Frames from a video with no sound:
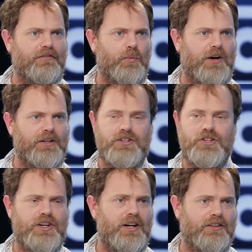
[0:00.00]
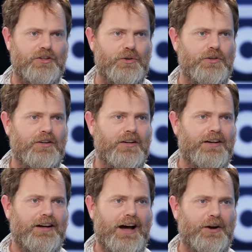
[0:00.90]
everyone. You teach a young dude
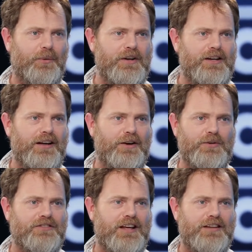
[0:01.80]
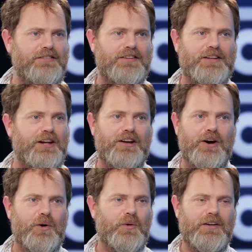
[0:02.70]
how to read, I always say this, he's gonna
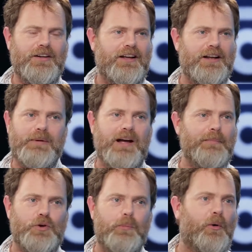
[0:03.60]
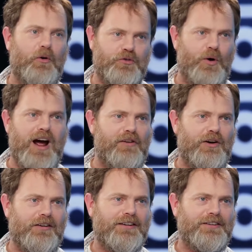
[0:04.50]
go and become an Uber driver.